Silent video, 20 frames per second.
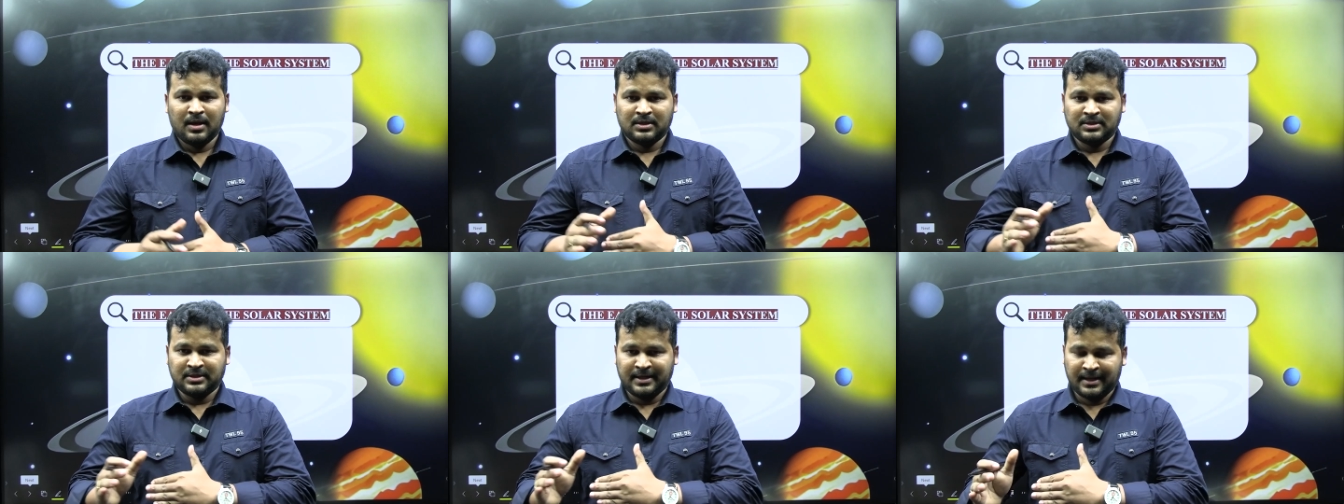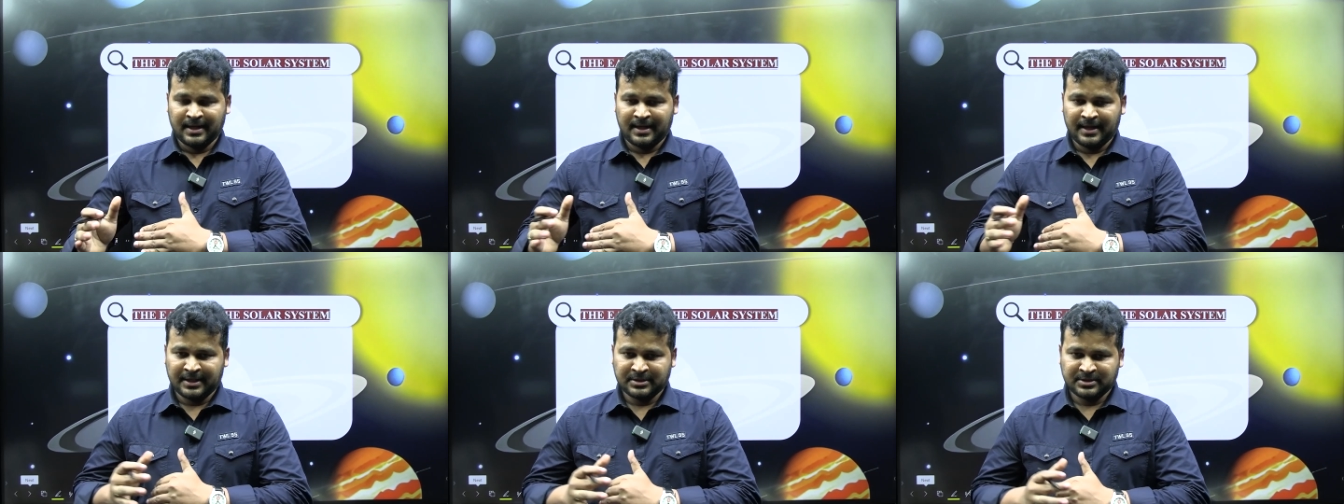
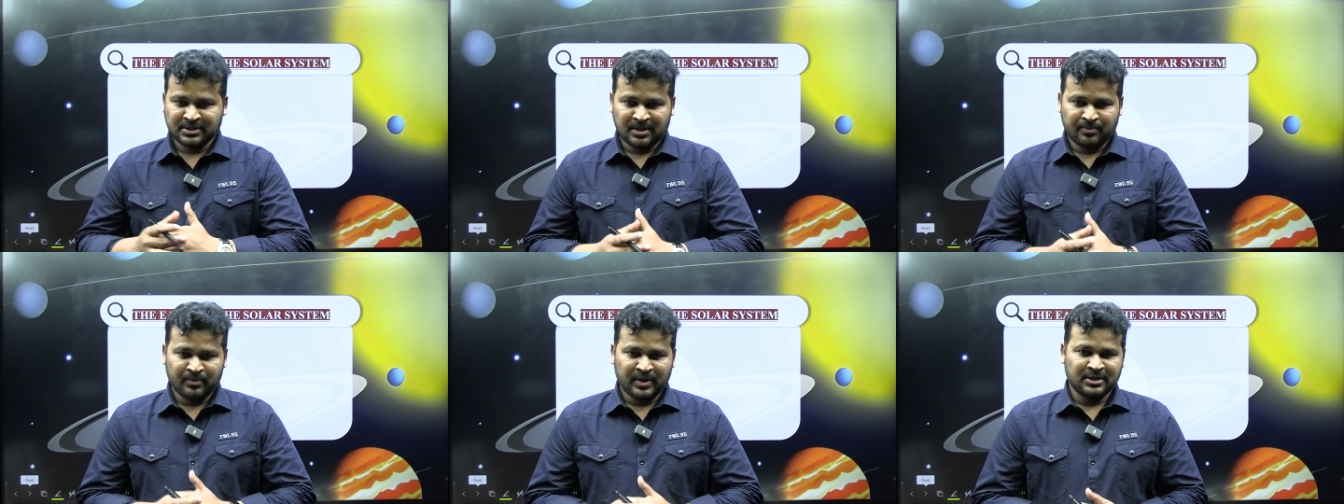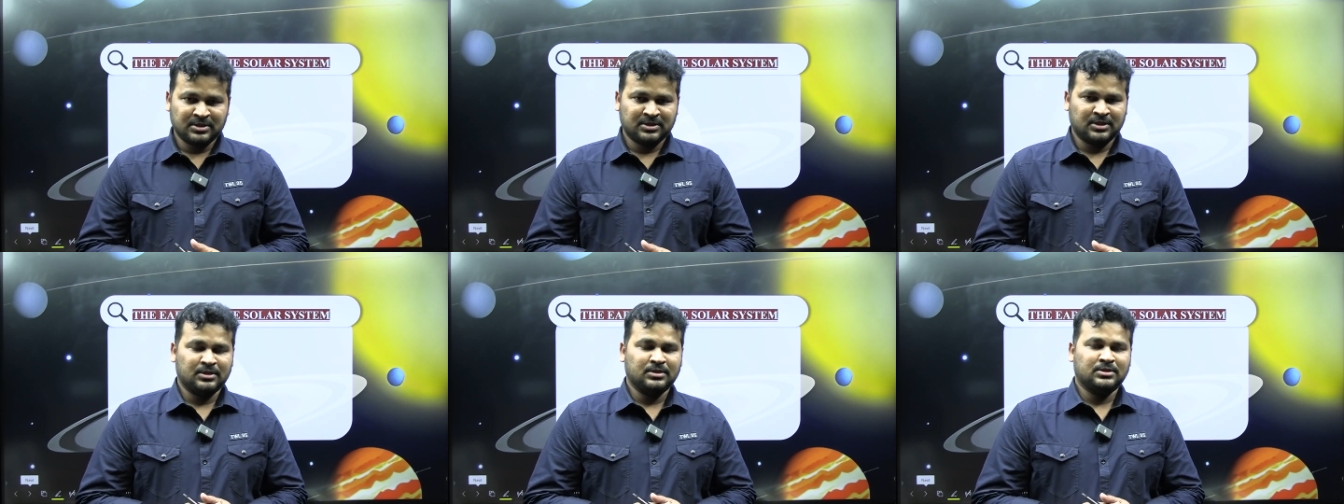central
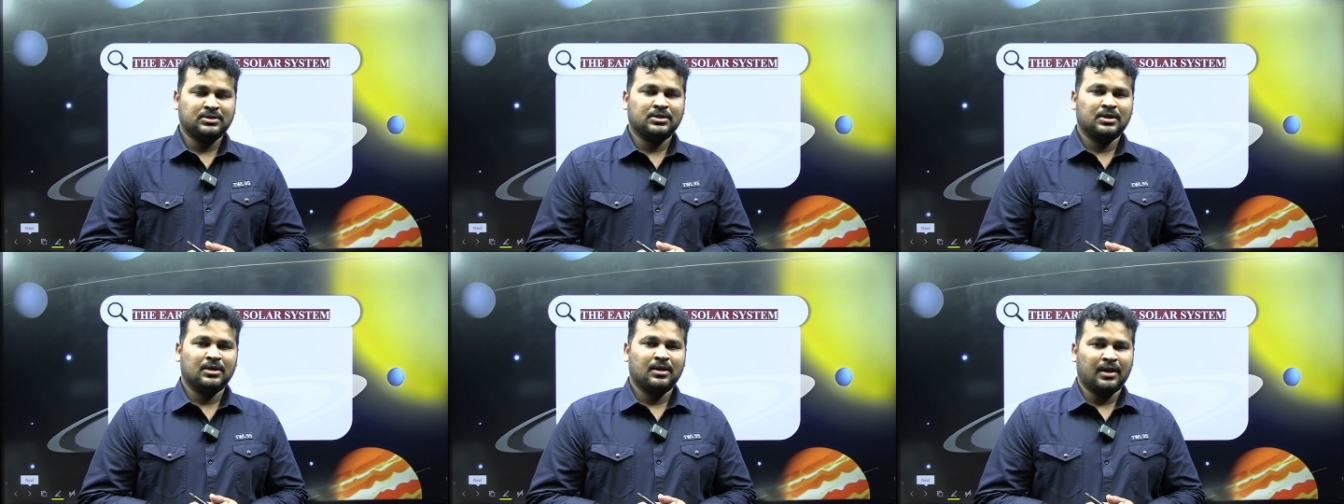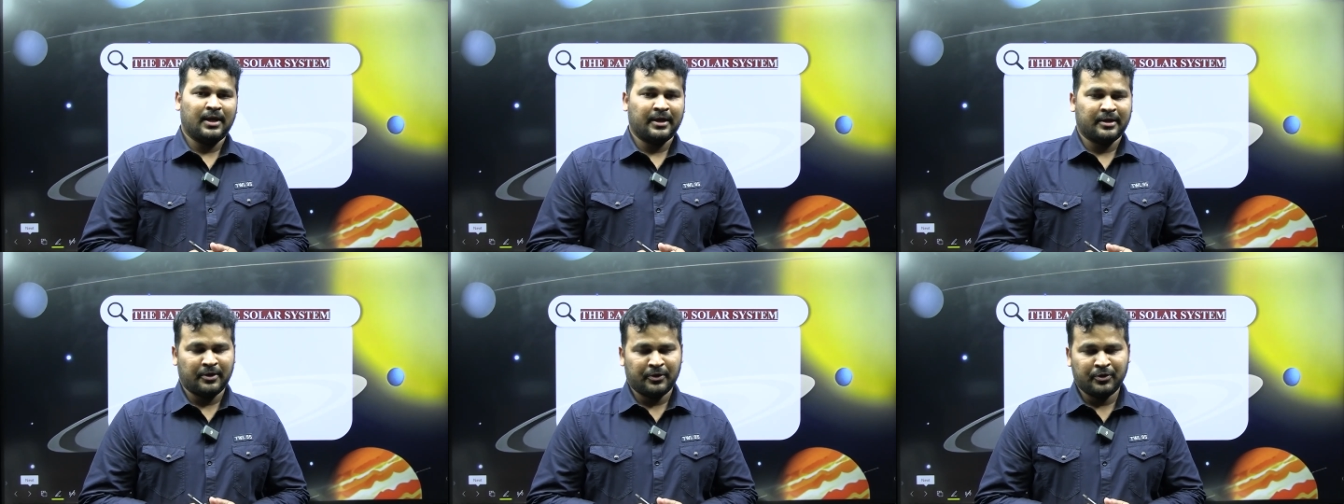examinations
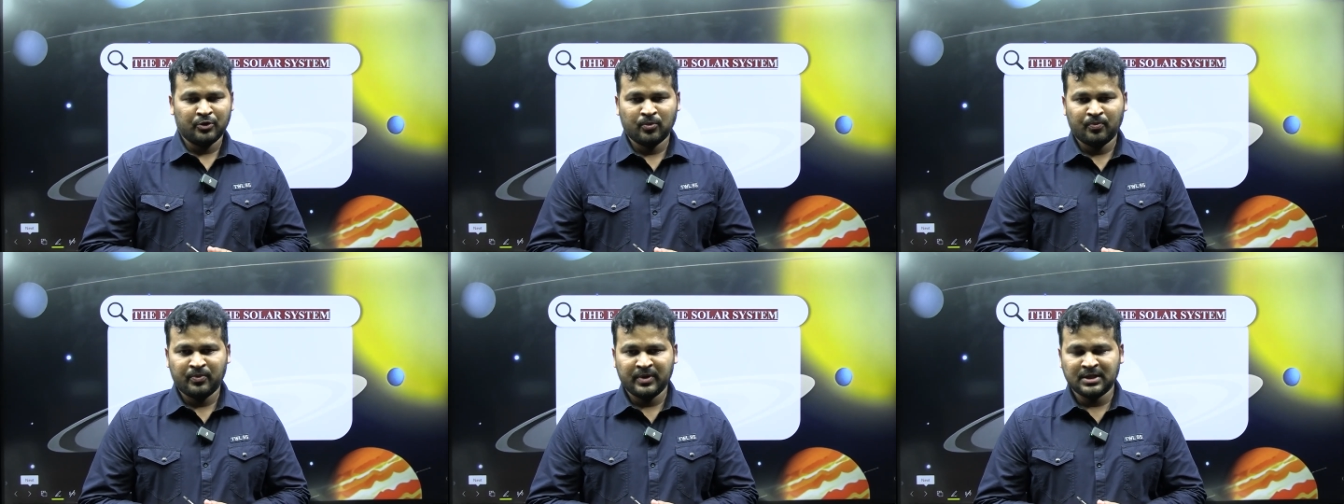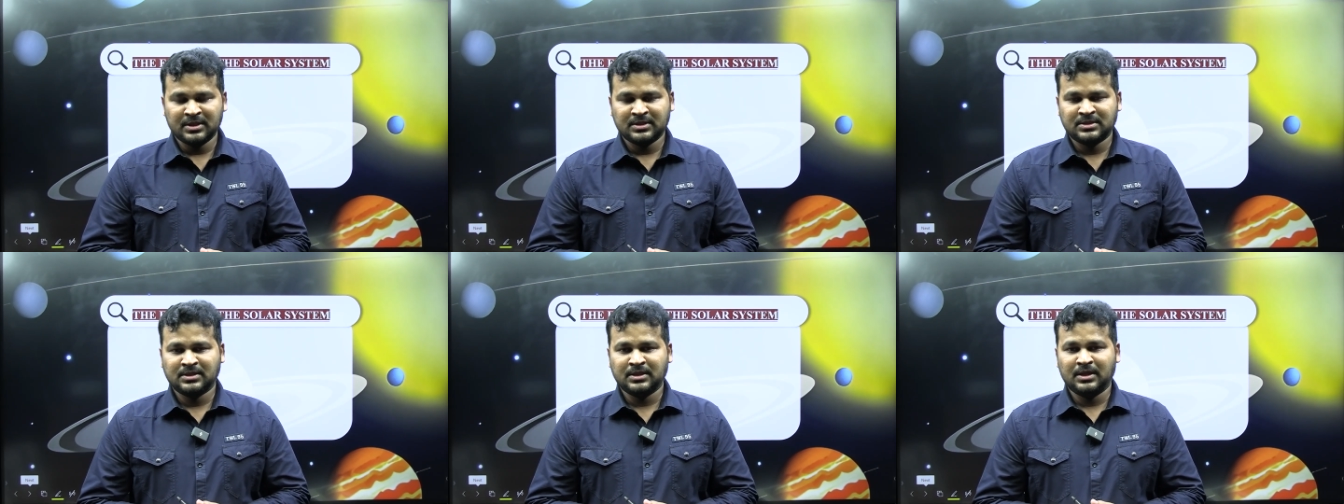like
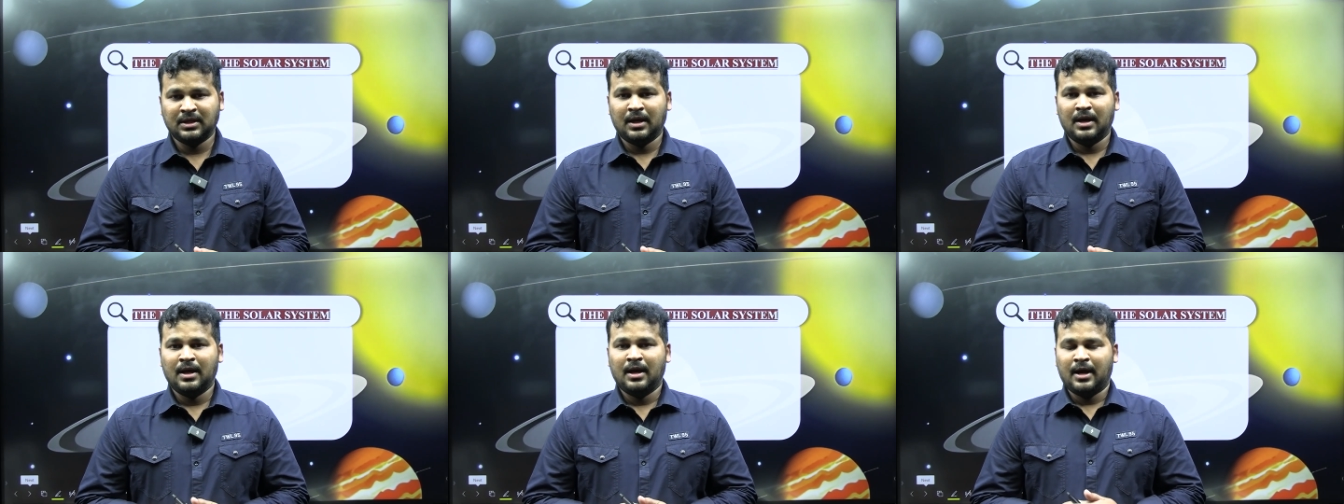UPSC